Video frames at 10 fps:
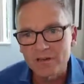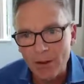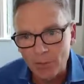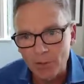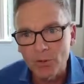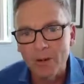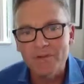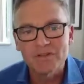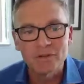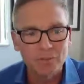network
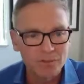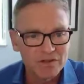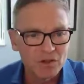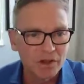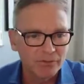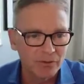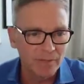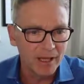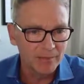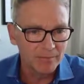requirements to result
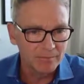from them.